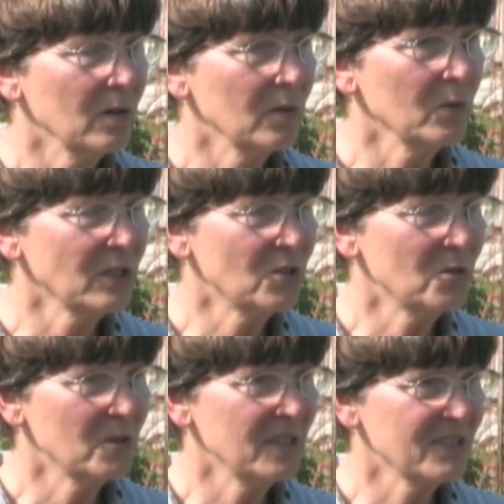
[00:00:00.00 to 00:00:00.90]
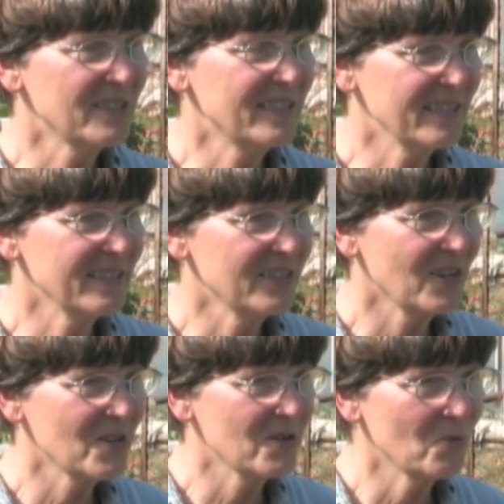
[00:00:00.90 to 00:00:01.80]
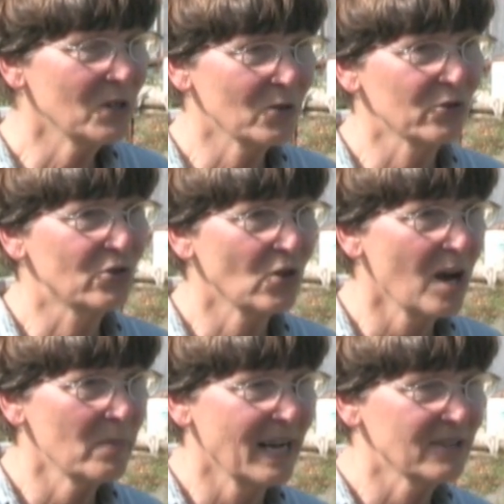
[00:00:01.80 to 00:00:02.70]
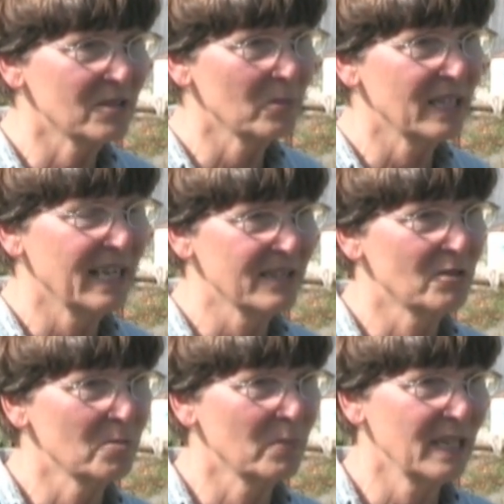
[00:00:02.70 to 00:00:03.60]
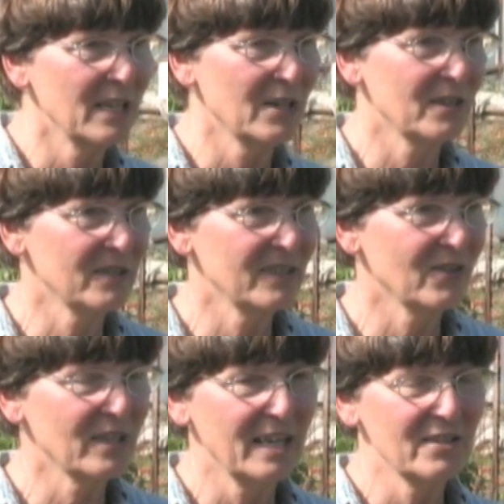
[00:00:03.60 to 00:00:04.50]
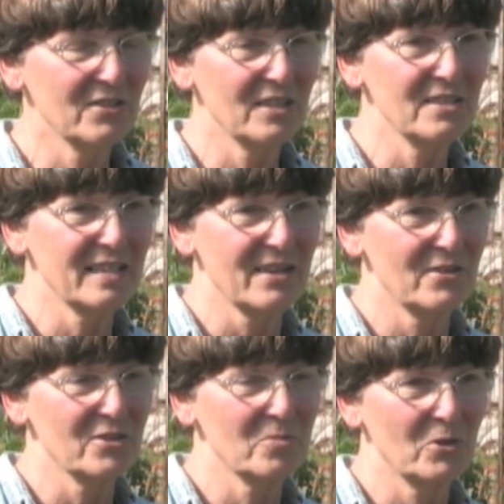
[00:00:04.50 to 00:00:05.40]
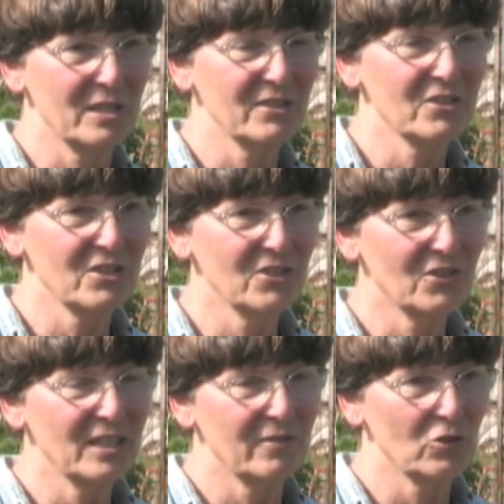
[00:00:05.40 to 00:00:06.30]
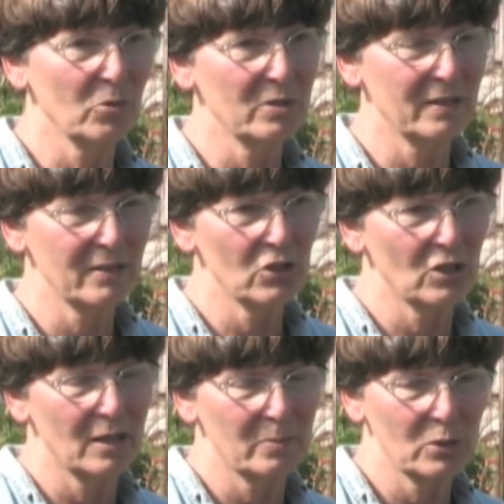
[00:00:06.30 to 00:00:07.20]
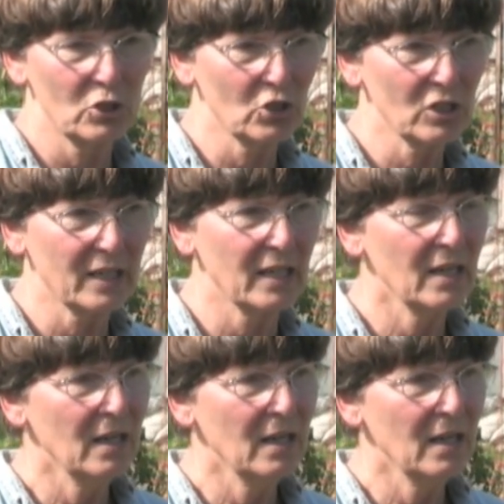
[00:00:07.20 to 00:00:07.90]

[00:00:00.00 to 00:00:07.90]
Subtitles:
which is another one of those drawbacks. Somebody has to be here, and okay, the sun's out this morning, so you know you have to open it up early.